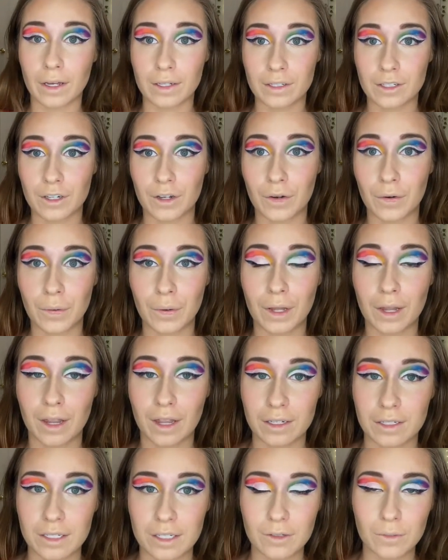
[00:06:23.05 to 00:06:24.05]
Okay, so
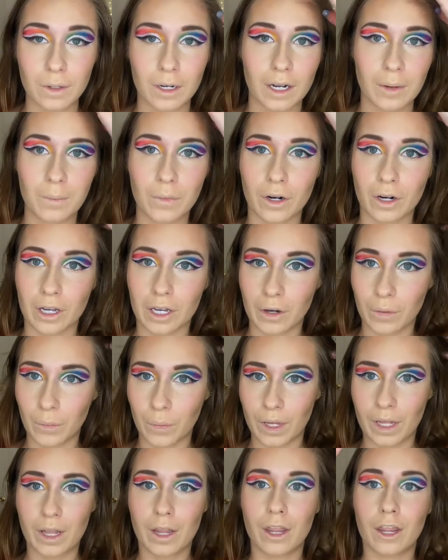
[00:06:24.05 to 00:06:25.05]
this is what I'm working
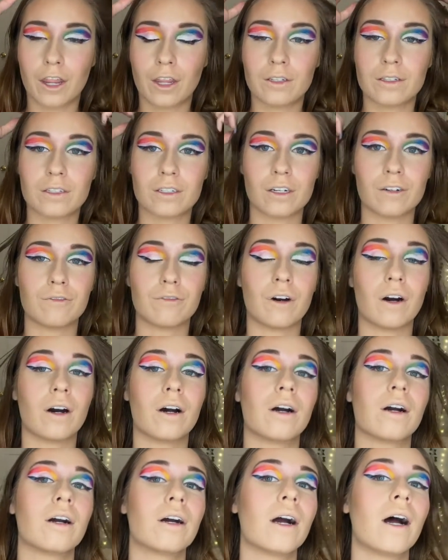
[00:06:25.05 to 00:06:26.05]
with so
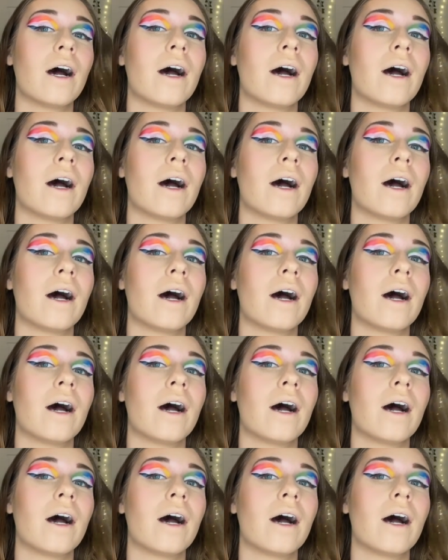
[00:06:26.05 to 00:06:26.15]
far.